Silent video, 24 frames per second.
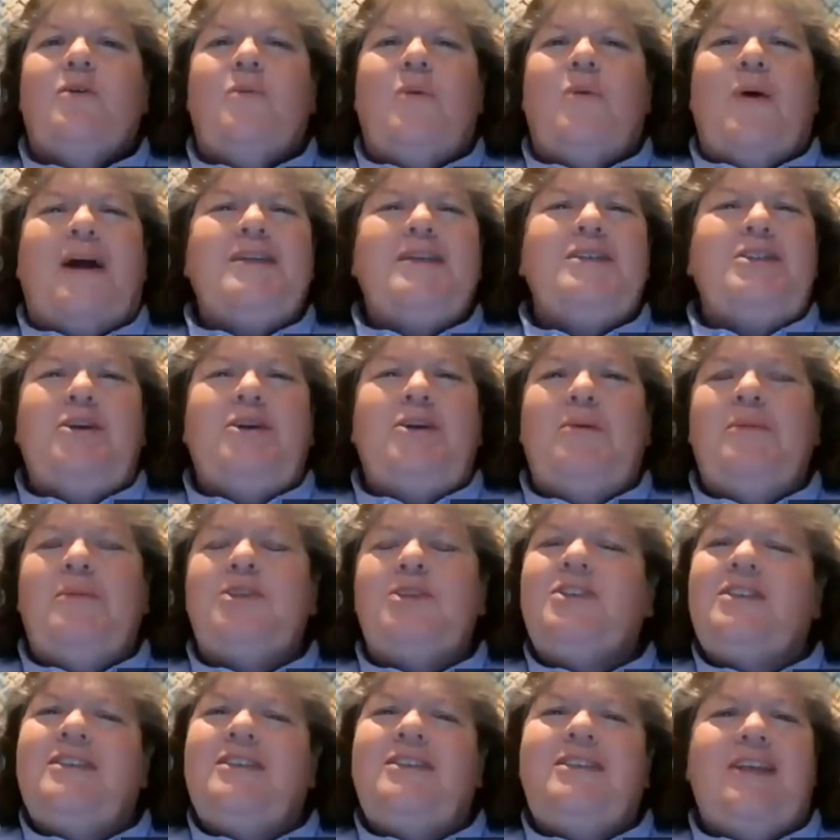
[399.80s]
Why so
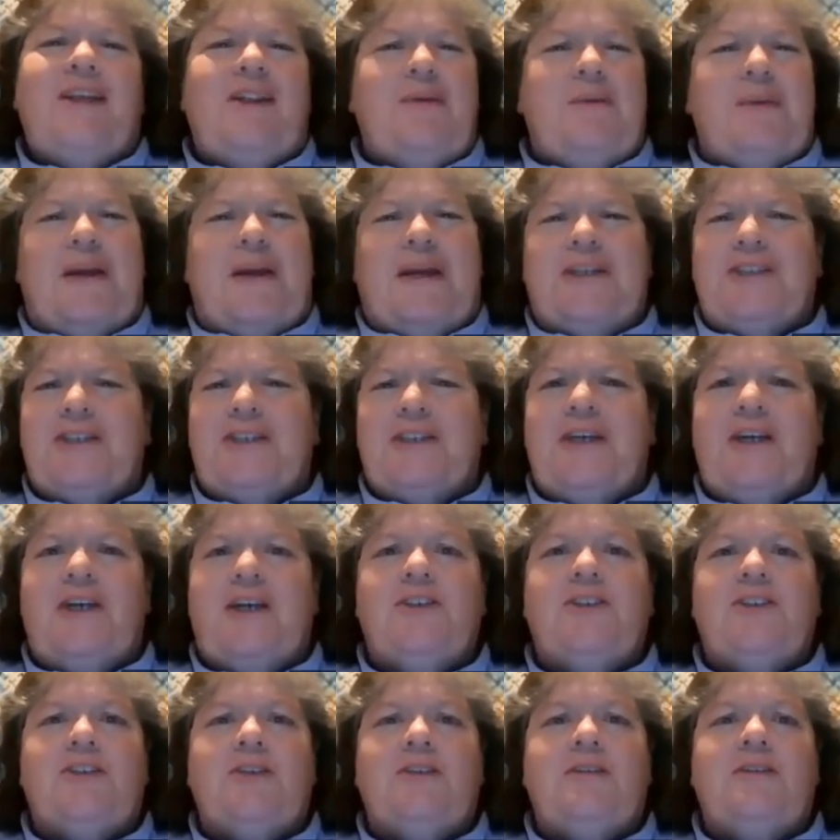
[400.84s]
much continuing
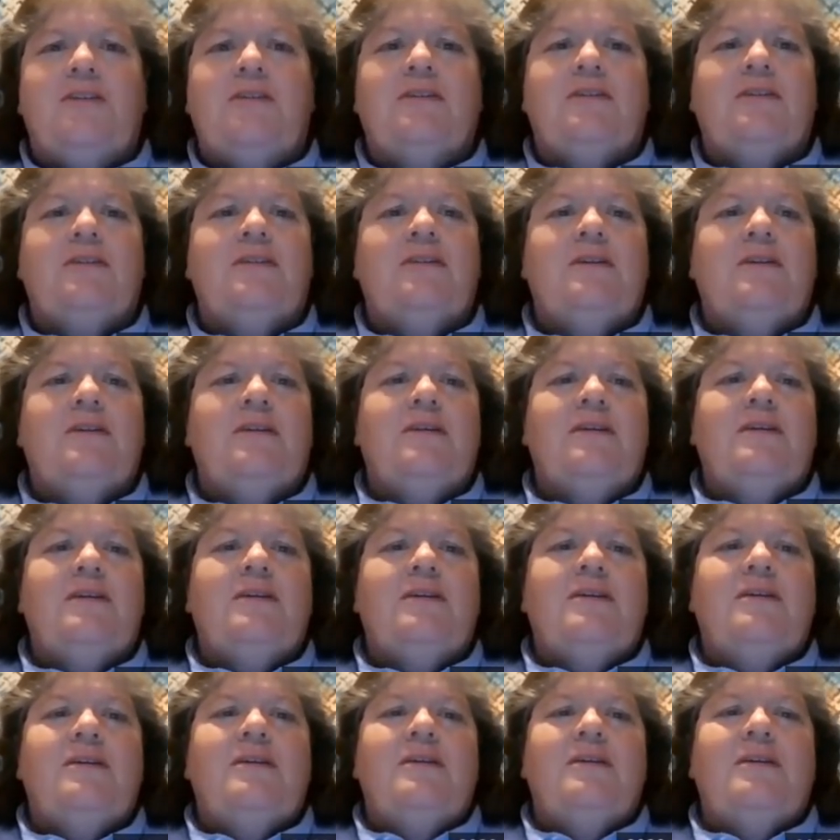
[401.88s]
education?
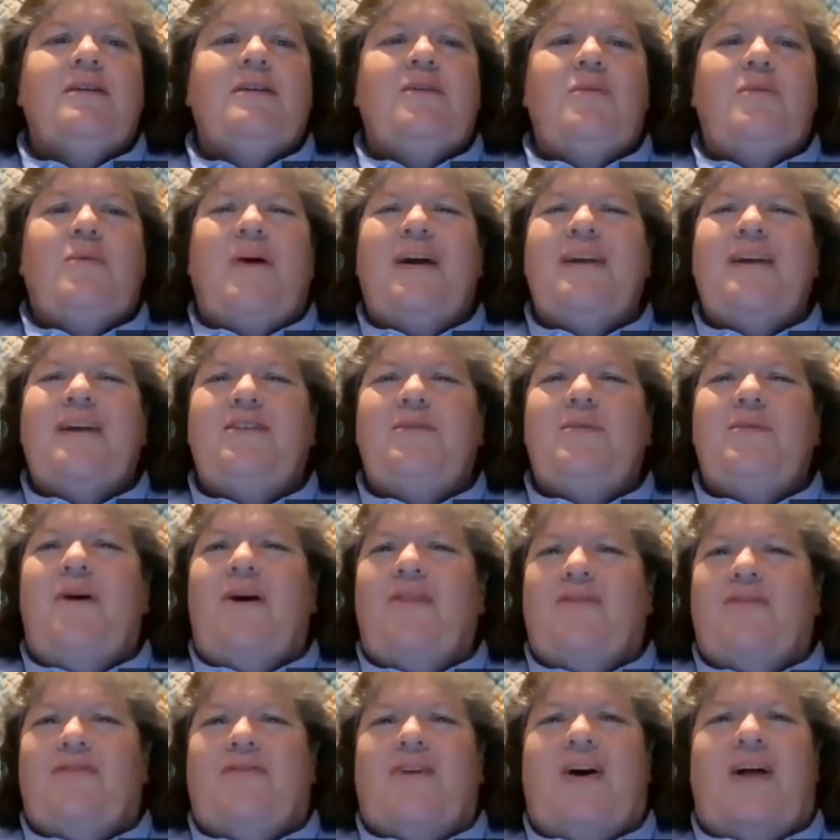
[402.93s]
Why do all
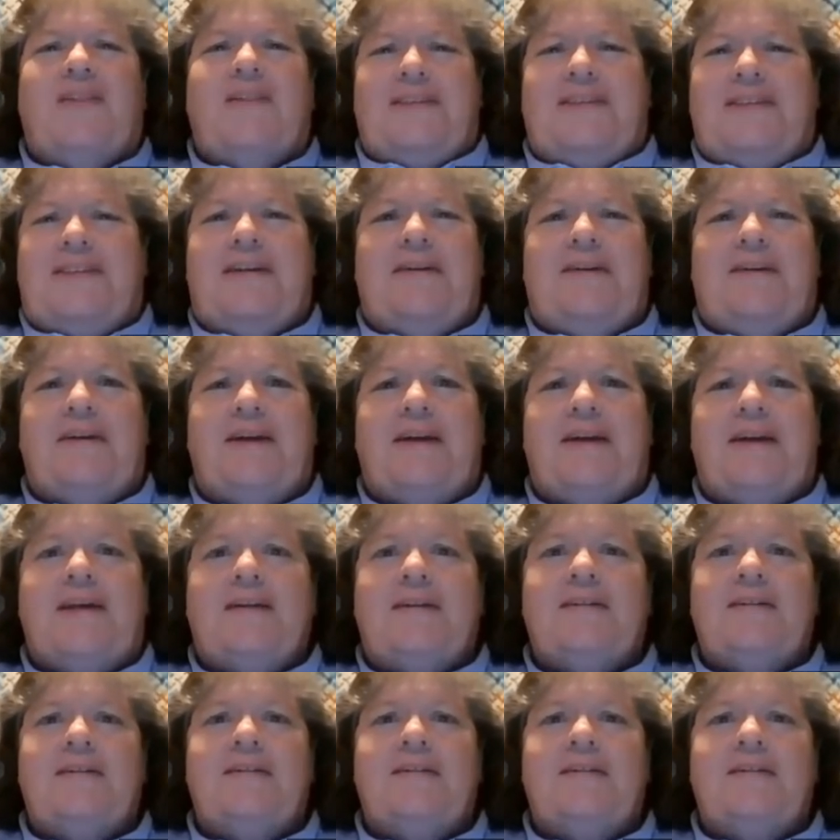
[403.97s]
the volunteering?